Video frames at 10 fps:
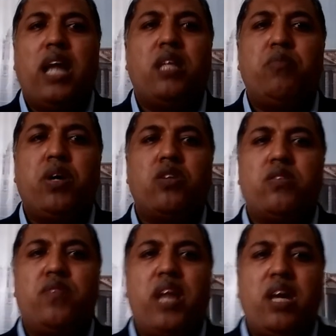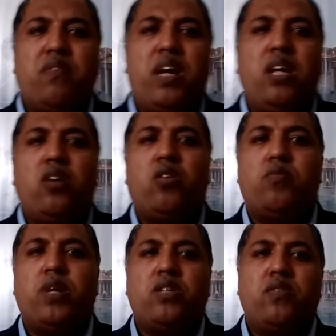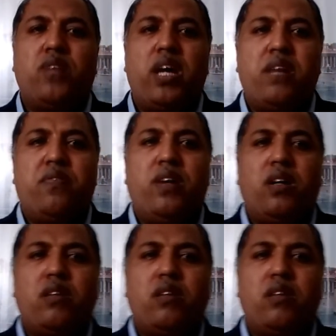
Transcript: either because of their failure or because of their